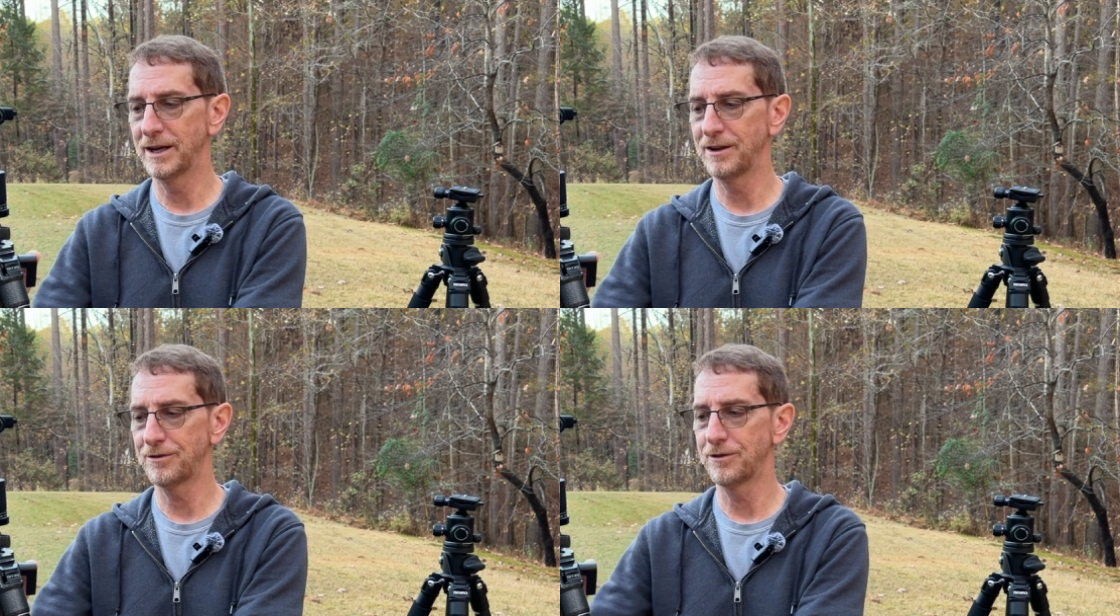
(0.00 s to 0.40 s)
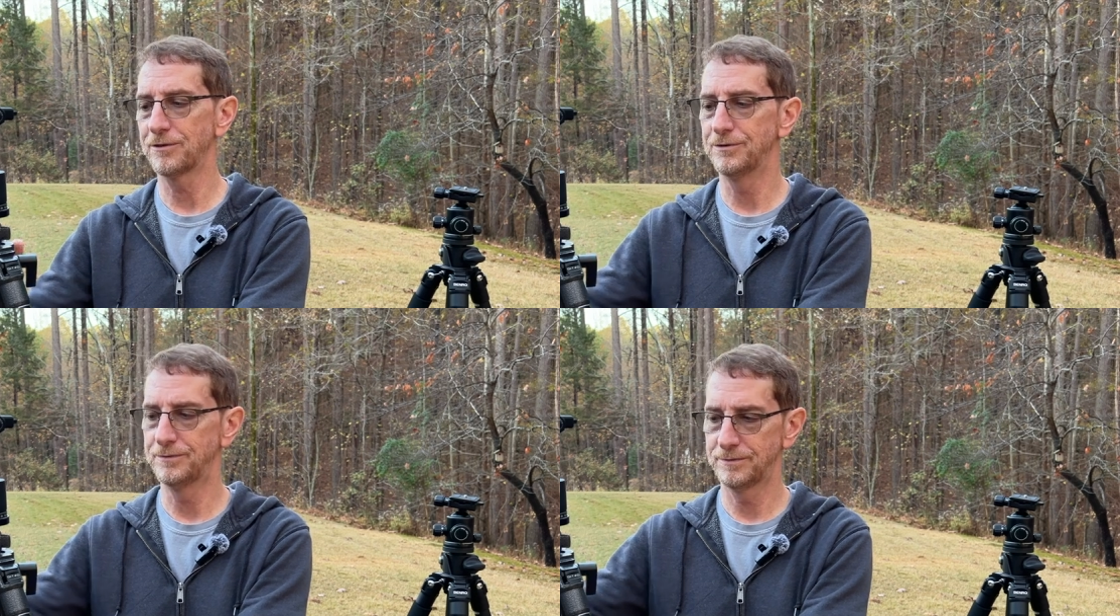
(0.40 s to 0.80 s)

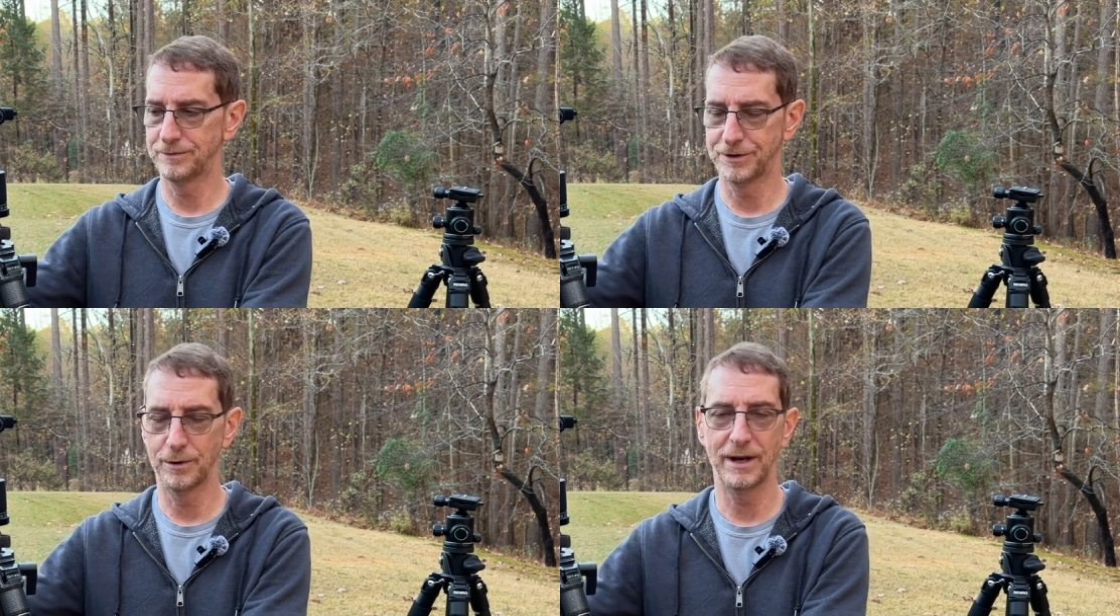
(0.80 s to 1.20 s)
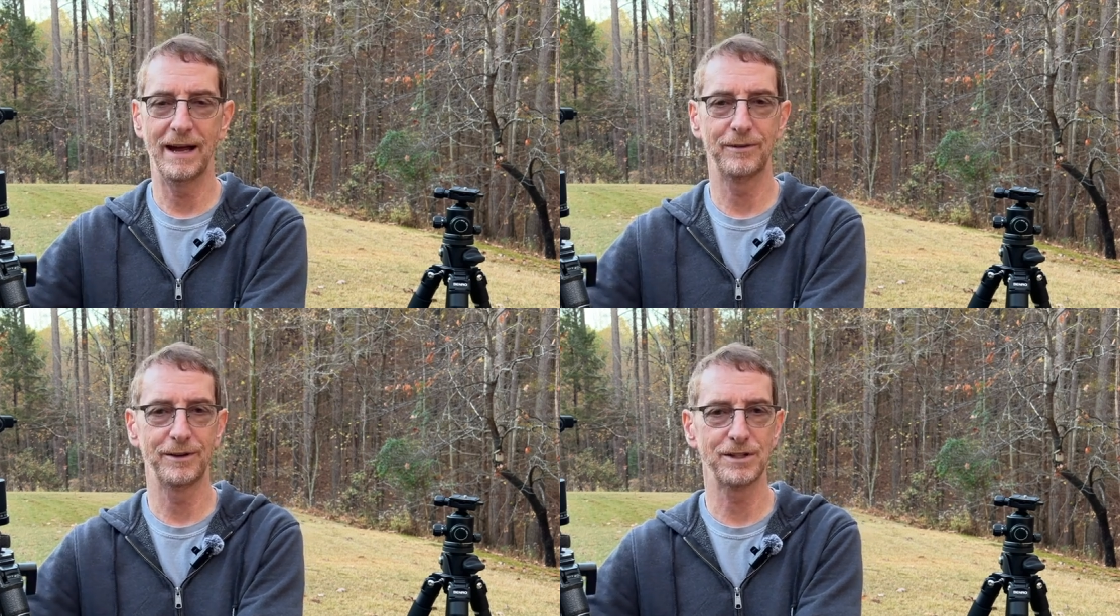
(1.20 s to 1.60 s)
bases don't
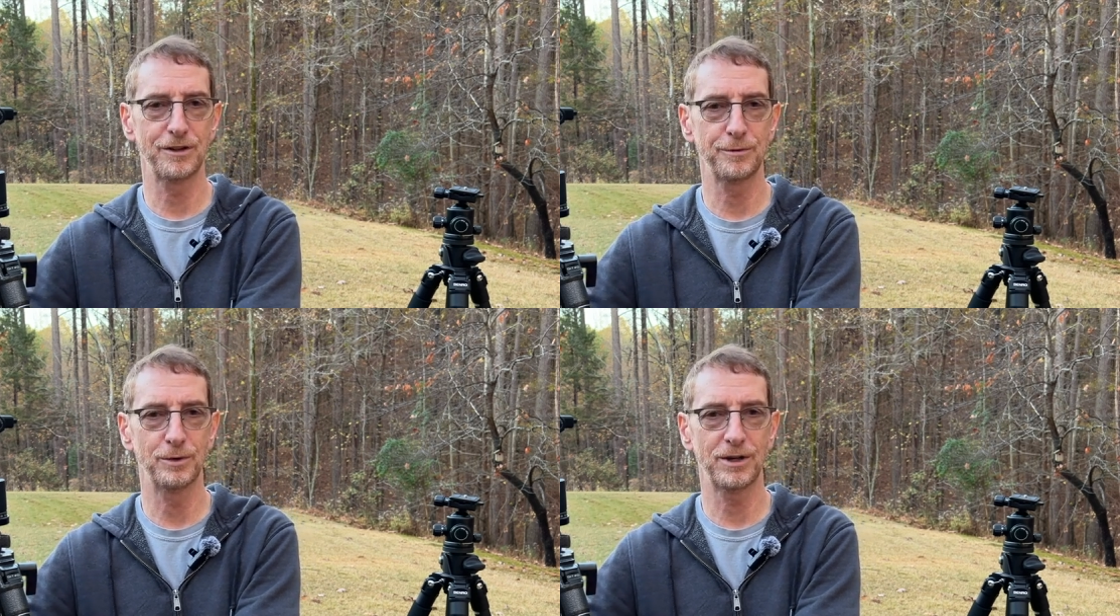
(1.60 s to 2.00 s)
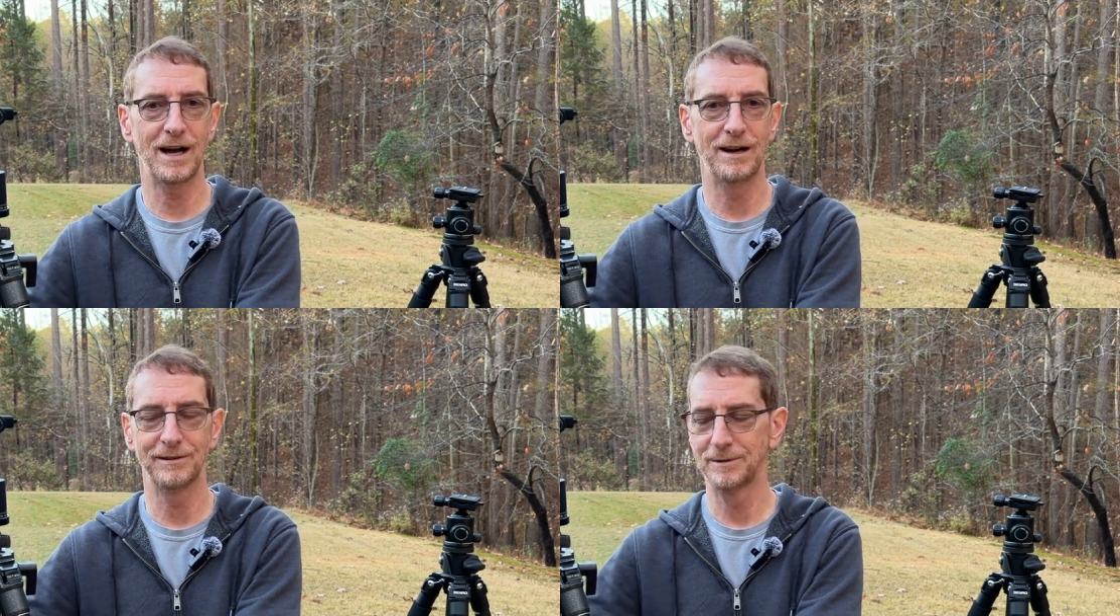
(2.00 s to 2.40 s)
have an adjustable
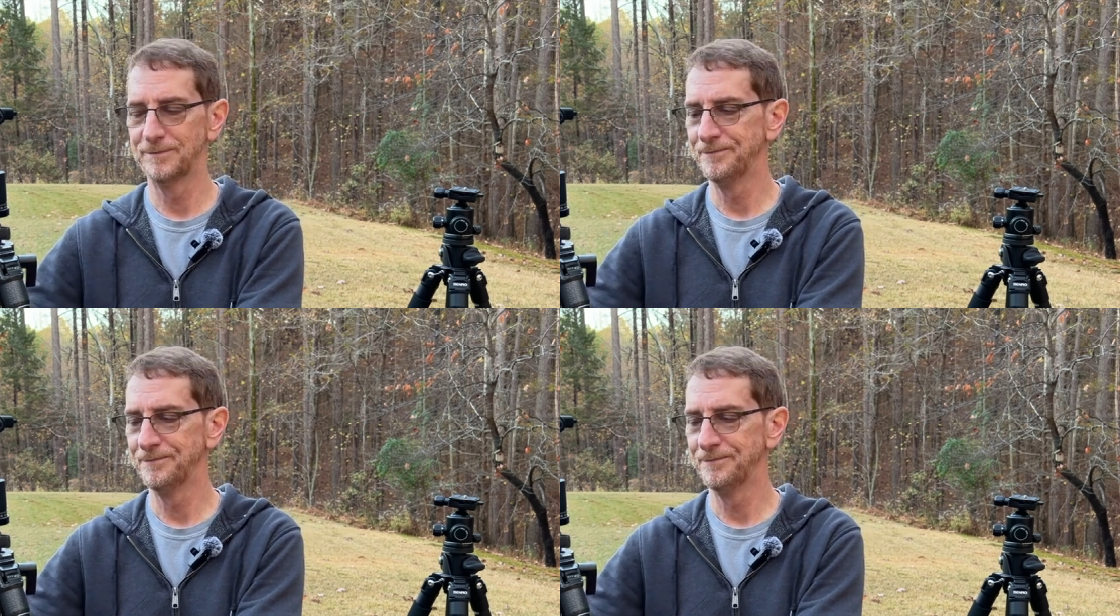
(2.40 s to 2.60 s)
collar.